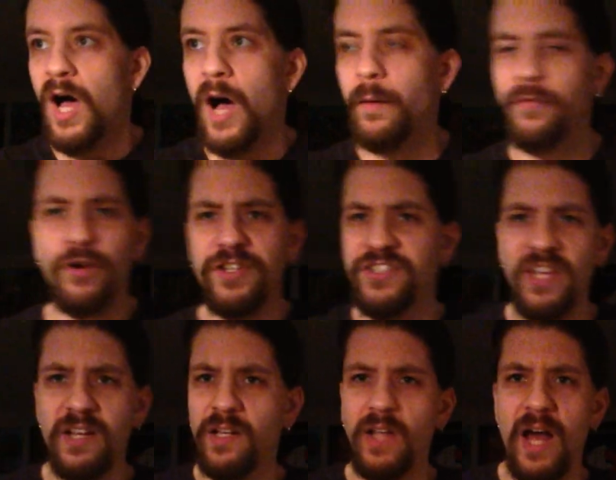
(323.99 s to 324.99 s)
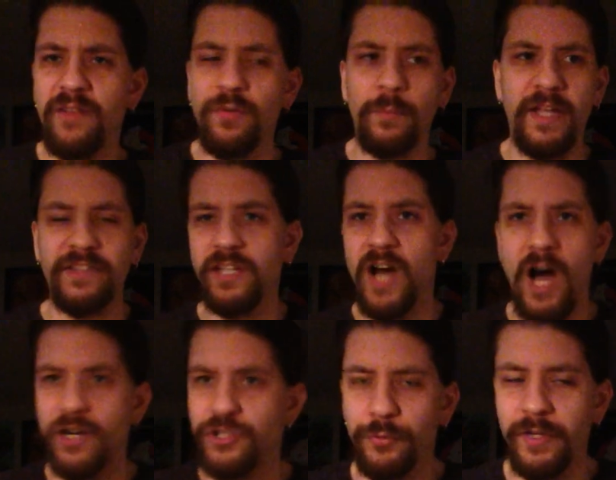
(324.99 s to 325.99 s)
Uh, I've already seen a lot of them, like The
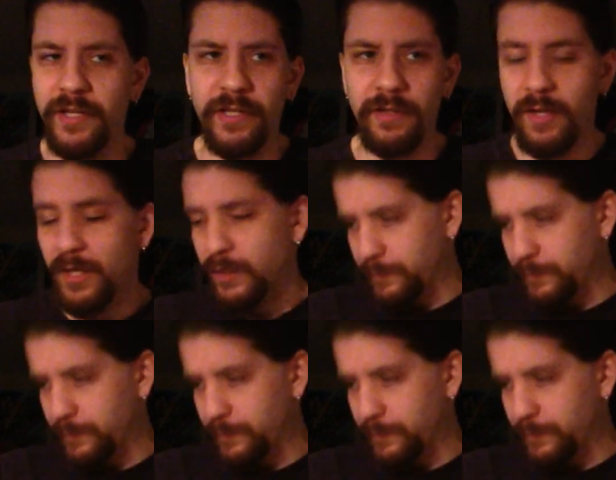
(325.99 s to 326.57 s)
Conjuring, and